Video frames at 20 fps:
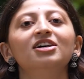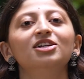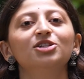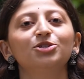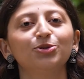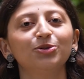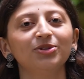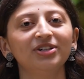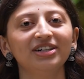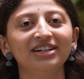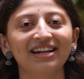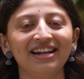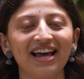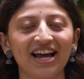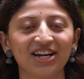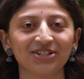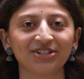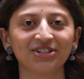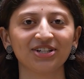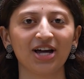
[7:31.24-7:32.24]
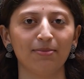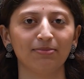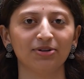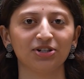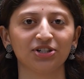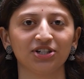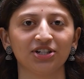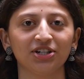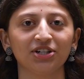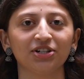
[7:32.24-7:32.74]
Student Election
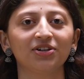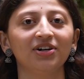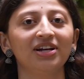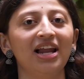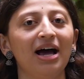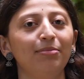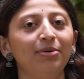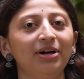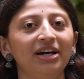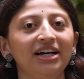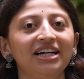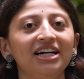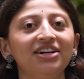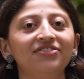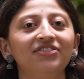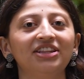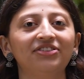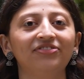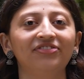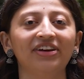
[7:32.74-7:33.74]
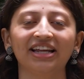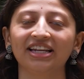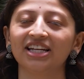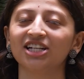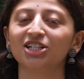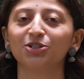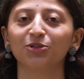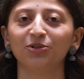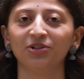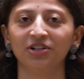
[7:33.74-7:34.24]
Commission collaborated with
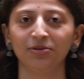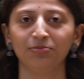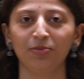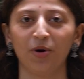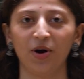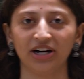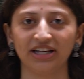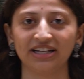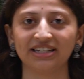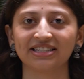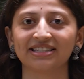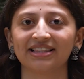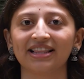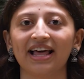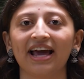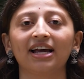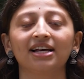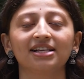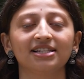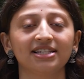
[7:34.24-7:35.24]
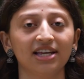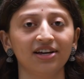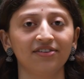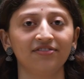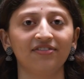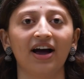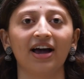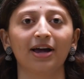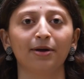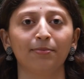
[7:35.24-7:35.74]
various student bodies like
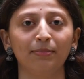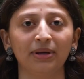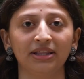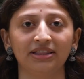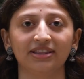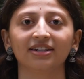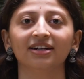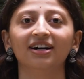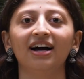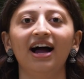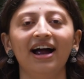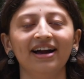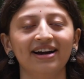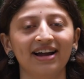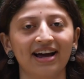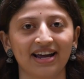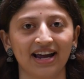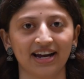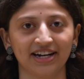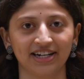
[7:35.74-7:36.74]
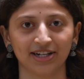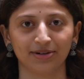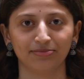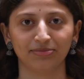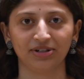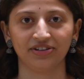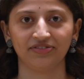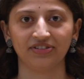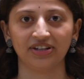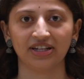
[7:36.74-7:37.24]
CFI, Mitra and IITM
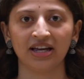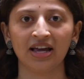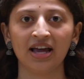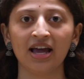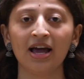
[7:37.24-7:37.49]
TV.